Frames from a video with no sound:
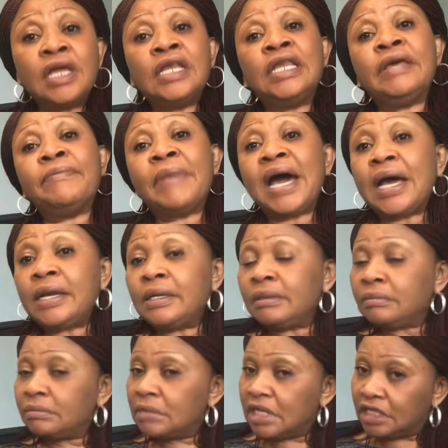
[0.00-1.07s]
the man
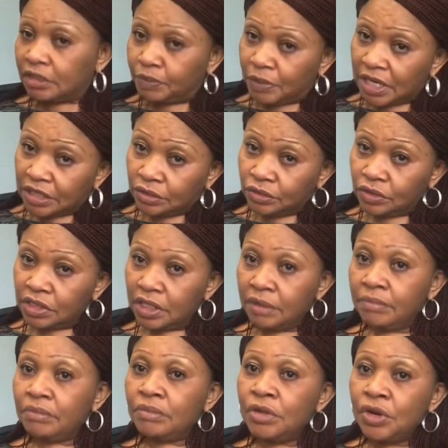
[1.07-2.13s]
explained to
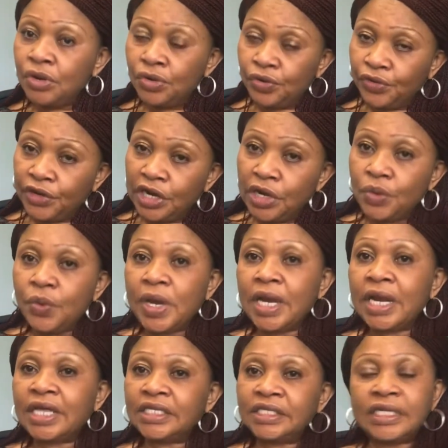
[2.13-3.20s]
him really
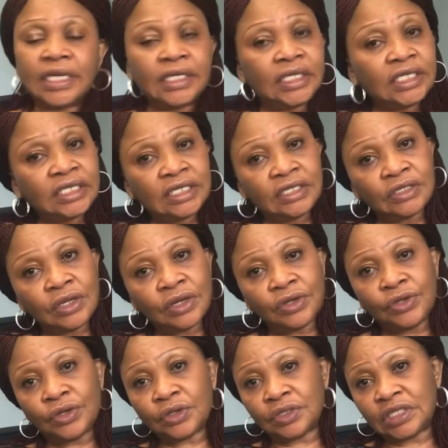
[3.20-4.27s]
well and said, this is not
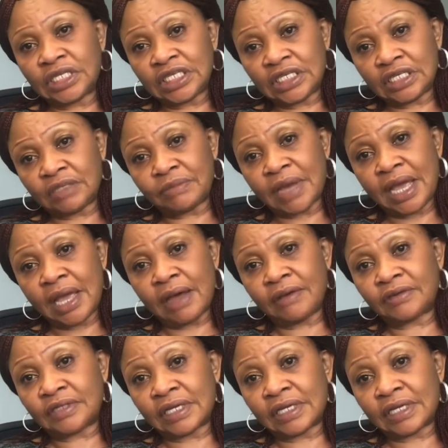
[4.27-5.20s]
yours, this is my house.